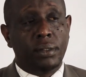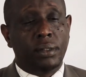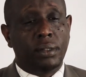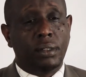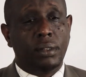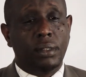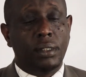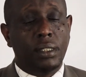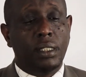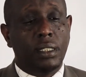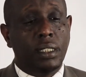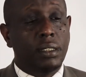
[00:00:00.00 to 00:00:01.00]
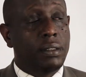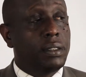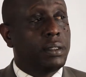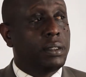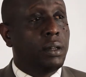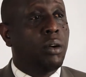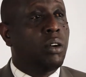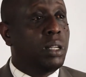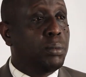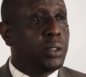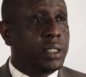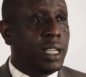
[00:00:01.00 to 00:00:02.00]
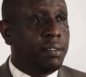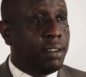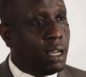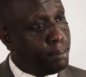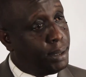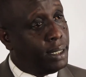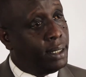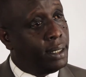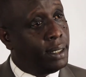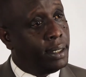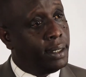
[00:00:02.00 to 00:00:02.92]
So the horrible stuff happened.